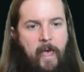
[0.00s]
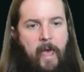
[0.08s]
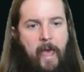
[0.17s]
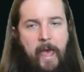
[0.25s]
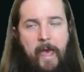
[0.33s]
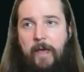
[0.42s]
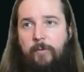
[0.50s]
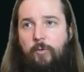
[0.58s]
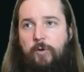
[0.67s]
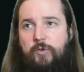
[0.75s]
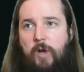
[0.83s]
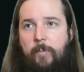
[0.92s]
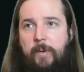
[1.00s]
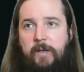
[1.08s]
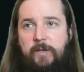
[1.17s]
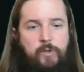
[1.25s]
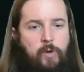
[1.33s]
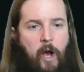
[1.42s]
And we're
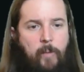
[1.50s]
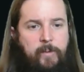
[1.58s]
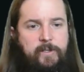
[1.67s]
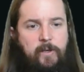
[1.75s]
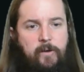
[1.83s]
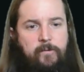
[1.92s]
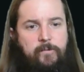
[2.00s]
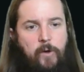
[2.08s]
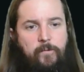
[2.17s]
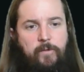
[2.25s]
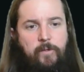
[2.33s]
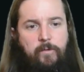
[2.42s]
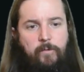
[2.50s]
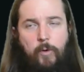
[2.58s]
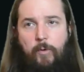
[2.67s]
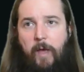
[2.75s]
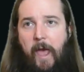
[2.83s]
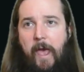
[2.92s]
dropping 2 copies of Go for the
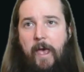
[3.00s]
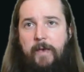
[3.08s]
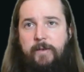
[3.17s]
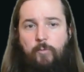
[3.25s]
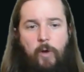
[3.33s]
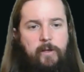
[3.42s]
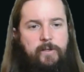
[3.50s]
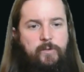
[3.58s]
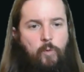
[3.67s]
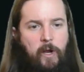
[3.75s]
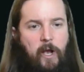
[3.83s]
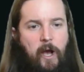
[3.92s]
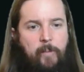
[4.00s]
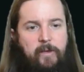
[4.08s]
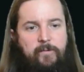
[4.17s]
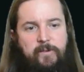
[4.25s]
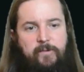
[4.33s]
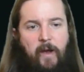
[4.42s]
Throat, as well as 1 copy
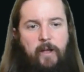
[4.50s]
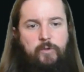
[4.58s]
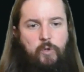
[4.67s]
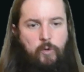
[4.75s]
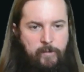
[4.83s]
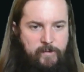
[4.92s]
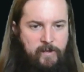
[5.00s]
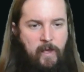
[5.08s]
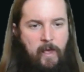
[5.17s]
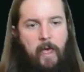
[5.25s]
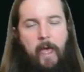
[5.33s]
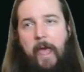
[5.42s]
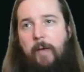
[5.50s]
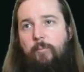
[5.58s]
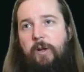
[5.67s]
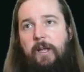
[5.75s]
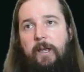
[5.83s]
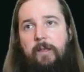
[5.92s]
of Defiled Crypt, and
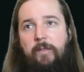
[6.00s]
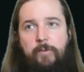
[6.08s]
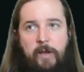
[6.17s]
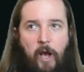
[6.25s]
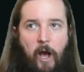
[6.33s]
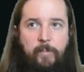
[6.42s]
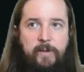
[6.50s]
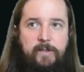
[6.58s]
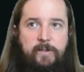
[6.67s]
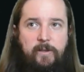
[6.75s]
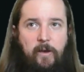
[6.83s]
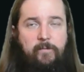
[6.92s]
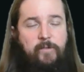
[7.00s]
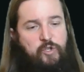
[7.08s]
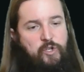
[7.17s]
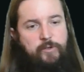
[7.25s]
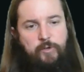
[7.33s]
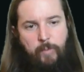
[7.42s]
bringing in 3 copies of the
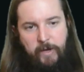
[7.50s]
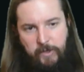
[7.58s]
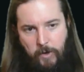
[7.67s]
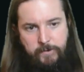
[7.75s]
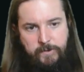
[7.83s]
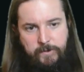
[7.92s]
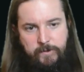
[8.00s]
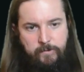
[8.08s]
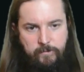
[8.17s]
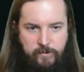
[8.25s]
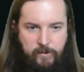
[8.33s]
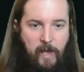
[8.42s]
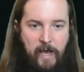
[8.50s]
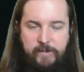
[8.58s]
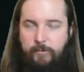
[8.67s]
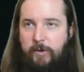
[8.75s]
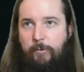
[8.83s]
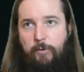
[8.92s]
Sheltered by Ghosts. So
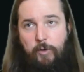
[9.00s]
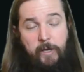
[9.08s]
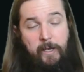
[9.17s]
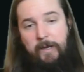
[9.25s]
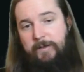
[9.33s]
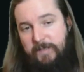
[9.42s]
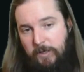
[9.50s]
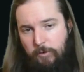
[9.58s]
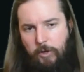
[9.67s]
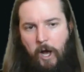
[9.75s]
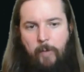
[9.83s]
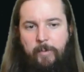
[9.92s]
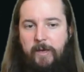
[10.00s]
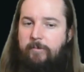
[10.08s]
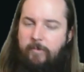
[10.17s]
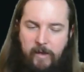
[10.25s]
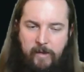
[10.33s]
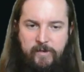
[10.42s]
last week we were looking at a single
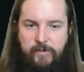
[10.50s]
copy, and this